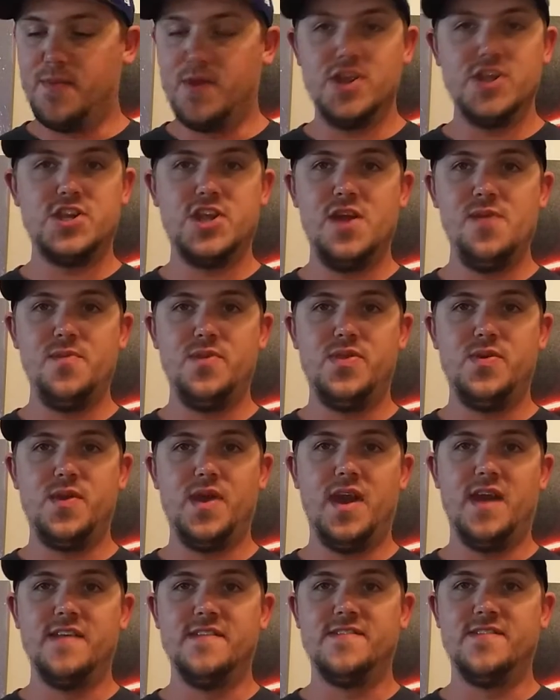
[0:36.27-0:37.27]
going to share them with you
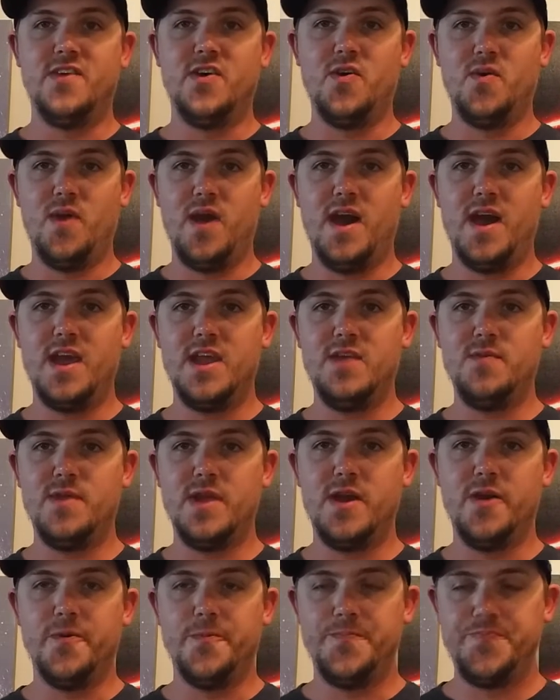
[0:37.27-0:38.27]
guys. So here we
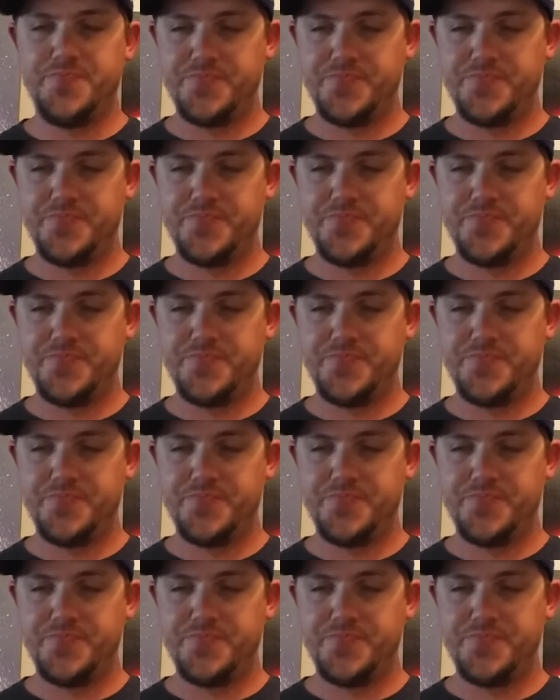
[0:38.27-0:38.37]
go.